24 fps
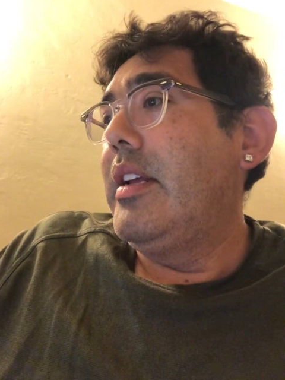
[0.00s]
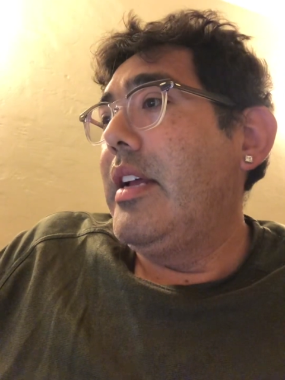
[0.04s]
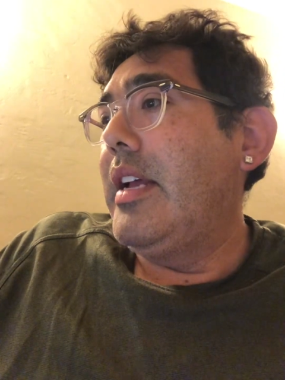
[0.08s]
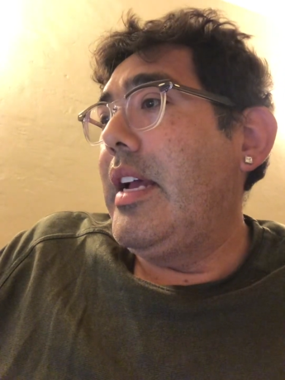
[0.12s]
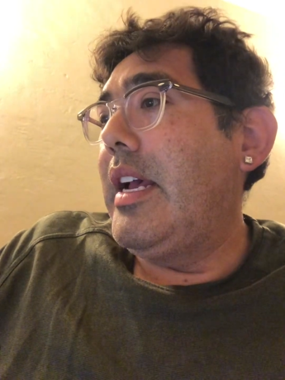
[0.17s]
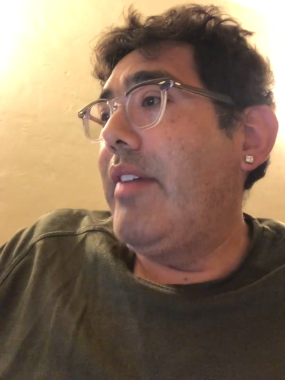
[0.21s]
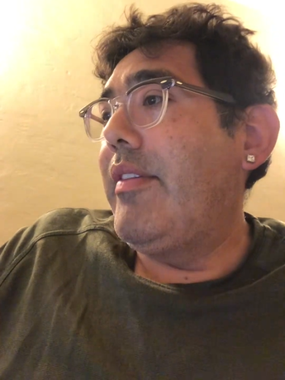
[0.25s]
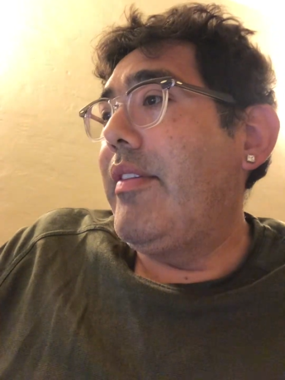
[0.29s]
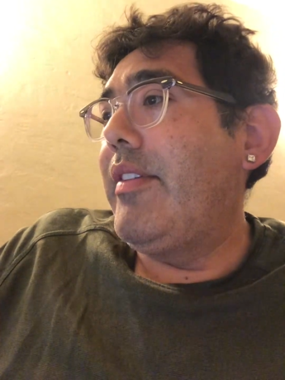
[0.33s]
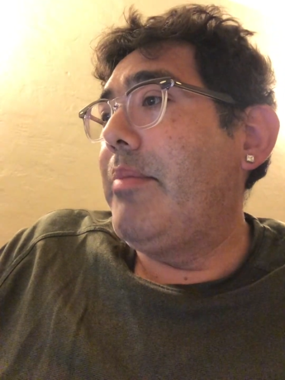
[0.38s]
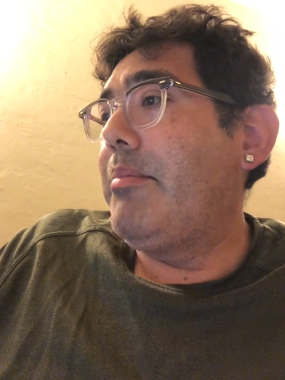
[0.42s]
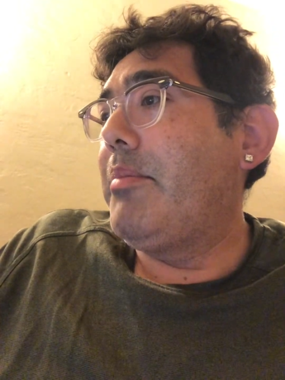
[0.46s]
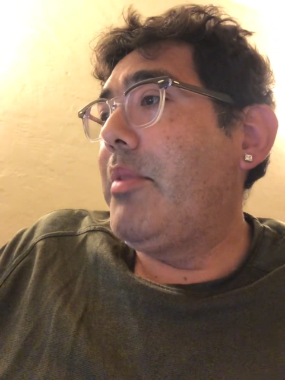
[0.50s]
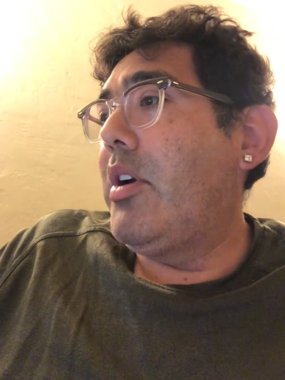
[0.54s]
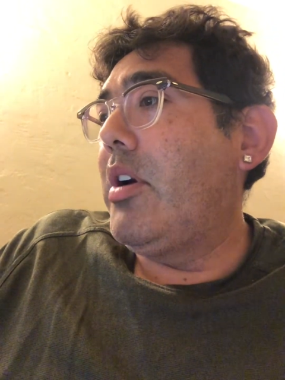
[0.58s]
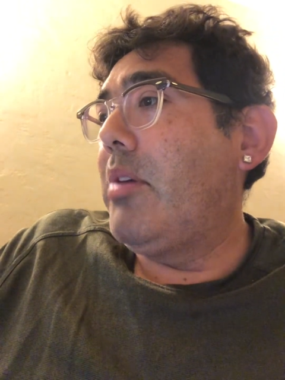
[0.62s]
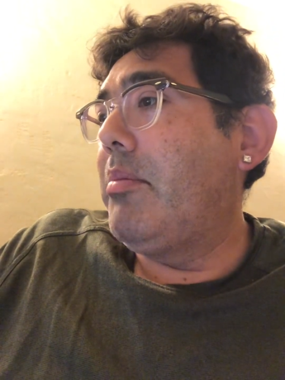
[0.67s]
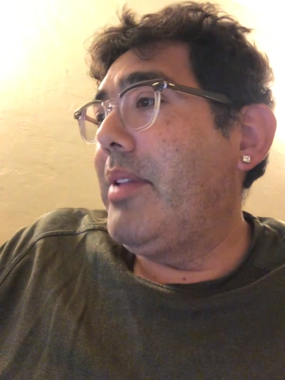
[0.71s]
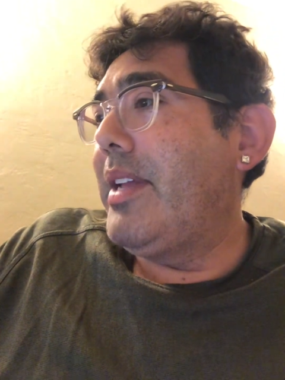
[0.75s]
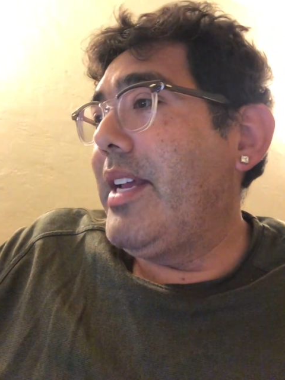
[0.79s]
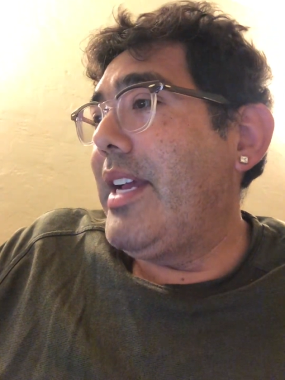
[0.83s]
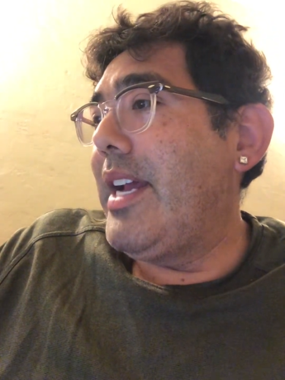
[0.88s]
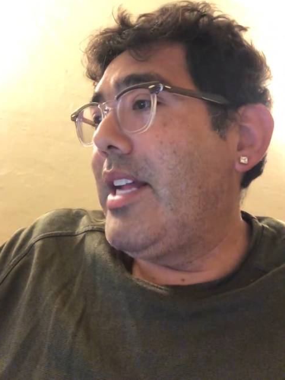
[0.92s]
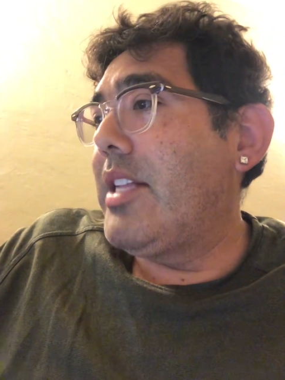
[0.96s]
Evan
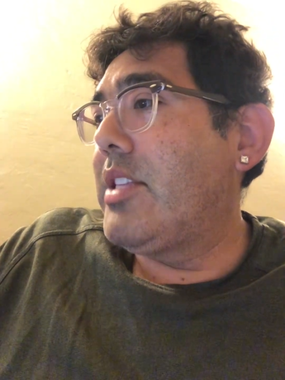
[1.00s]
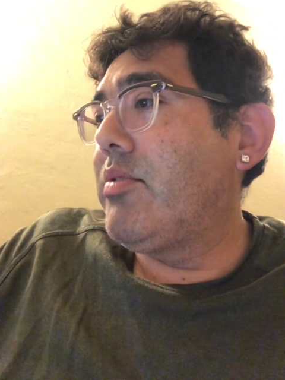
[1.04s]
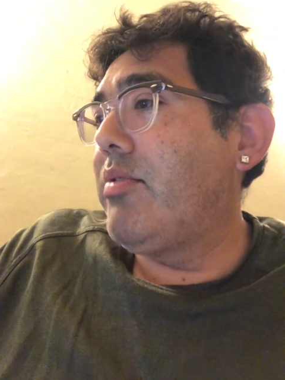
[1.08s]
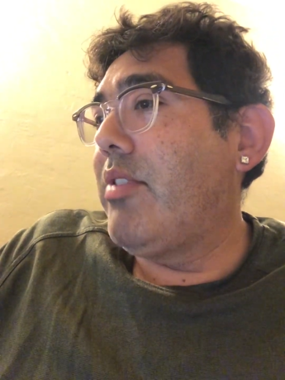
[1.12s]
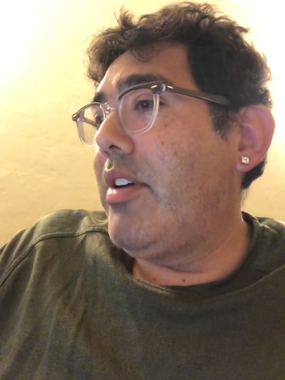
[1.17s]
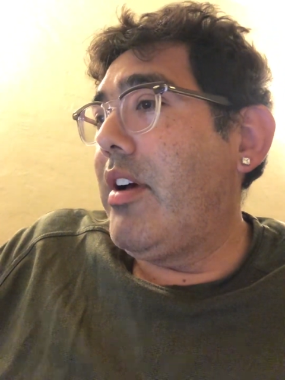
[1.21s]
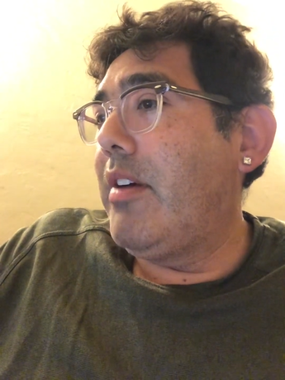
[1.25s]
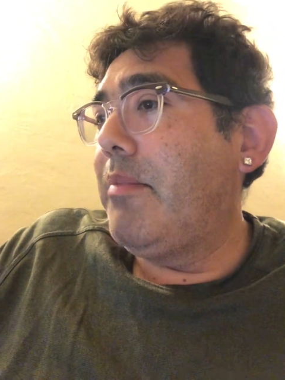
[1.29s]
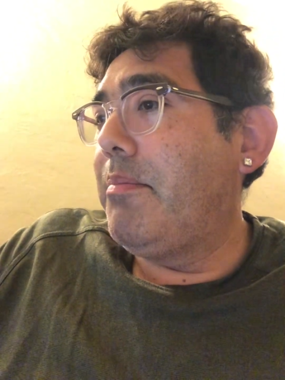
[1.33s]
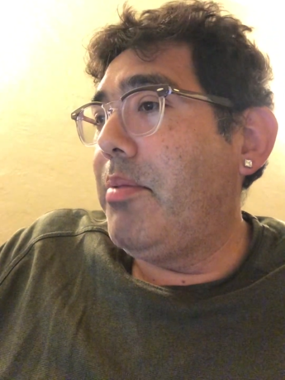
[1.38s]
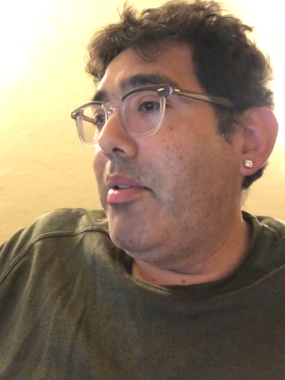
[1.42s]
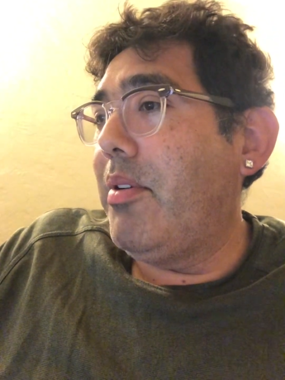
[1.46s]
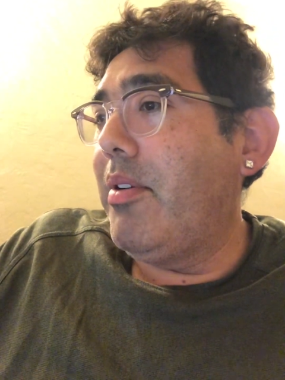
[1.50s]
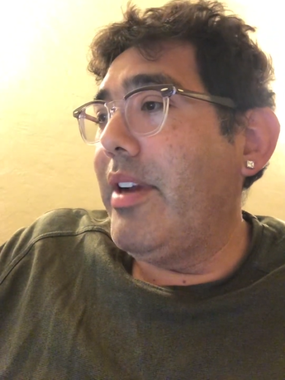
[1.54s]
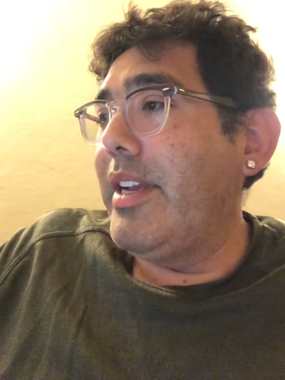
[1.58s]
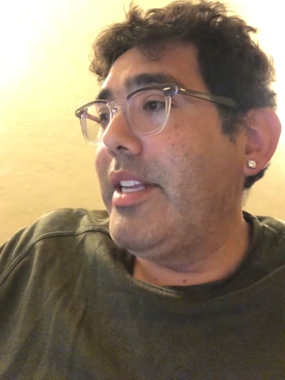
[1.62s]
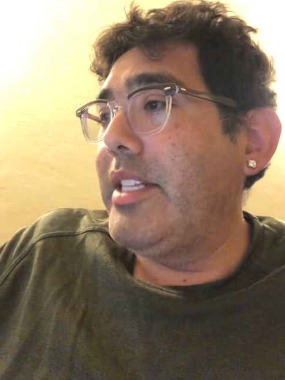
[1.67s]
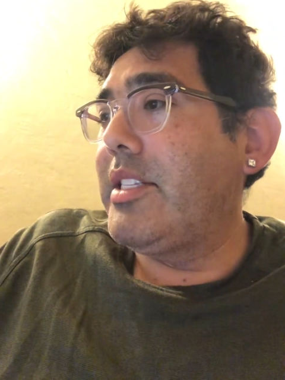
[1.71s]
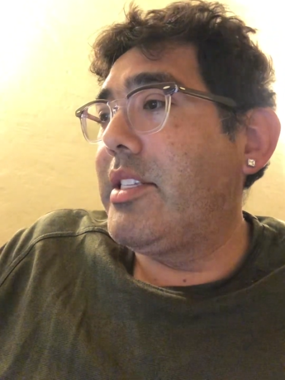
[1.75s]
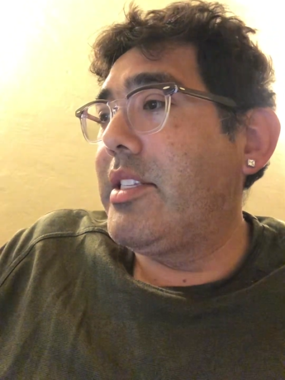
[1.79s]
Mobley had 12 points.